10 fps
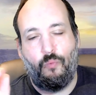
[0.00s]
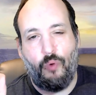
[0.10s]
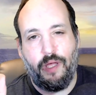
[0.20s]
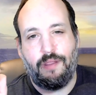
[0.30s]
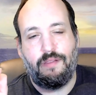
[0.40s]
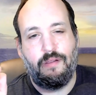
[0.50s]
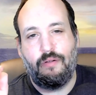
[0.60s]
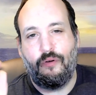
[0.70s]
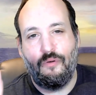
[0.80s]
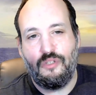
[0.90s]
with
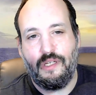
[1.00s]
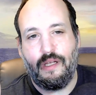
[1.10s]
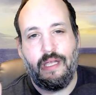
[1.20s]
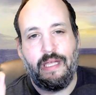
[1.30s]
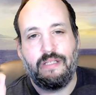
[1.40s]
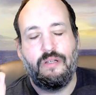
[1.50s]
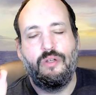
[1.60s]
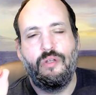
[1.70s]
cruising is